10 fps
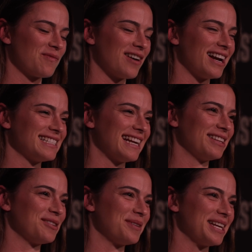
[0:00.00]
writing down a
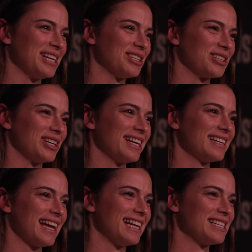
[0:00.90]
little bit of history,
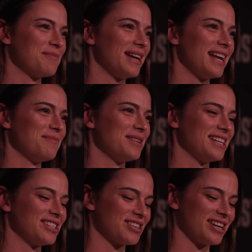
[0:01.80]
etching my name in
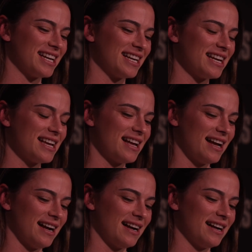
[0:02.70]
history, and
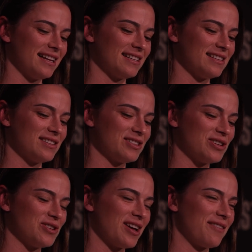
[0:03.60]
to
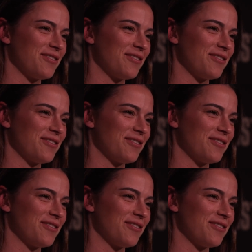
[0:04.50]
do that